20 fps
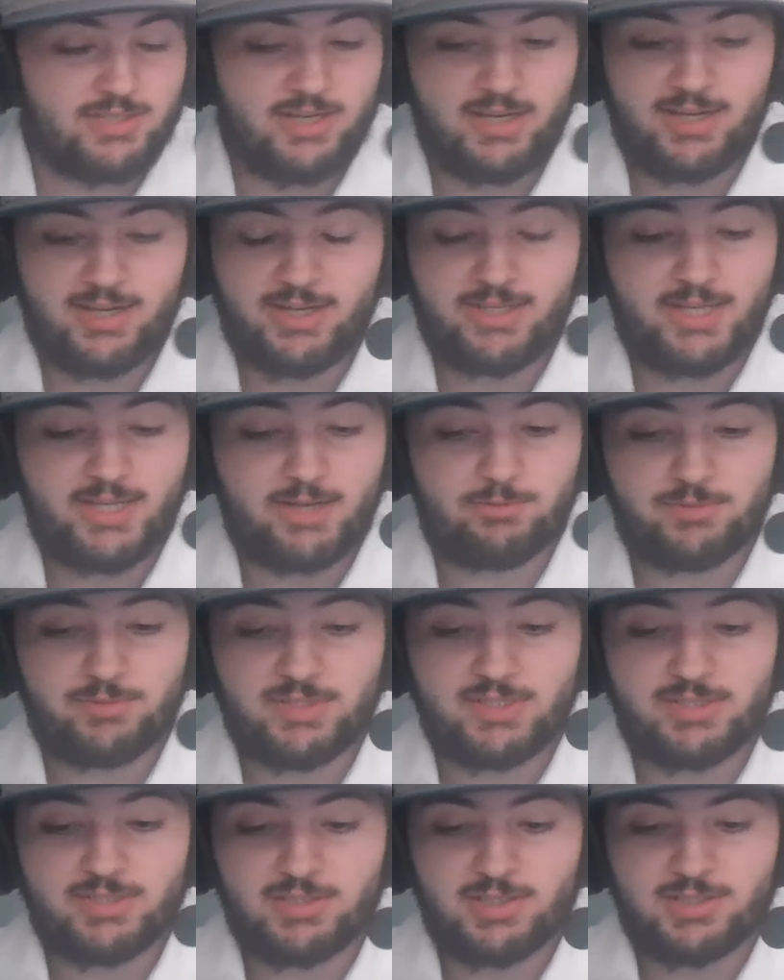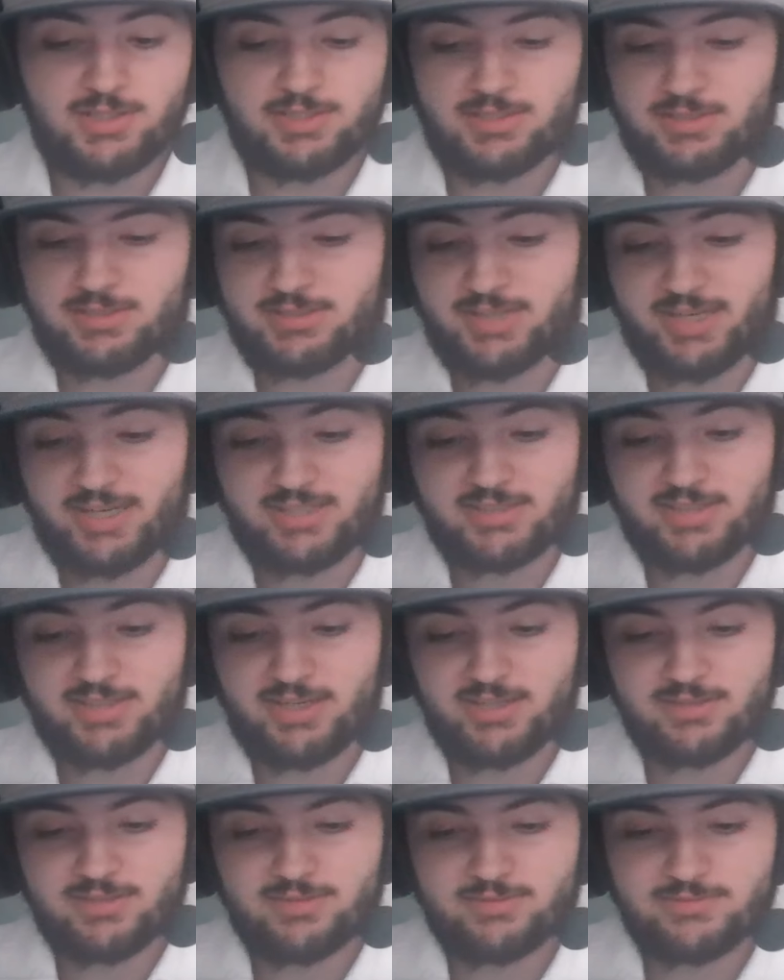I got really lucky
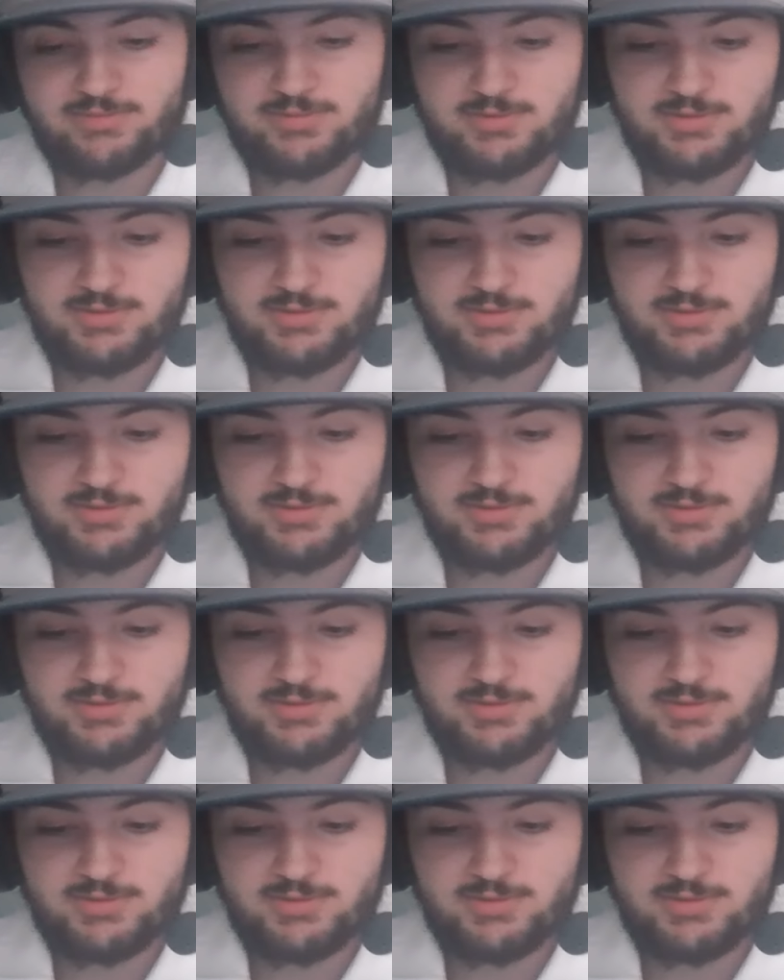99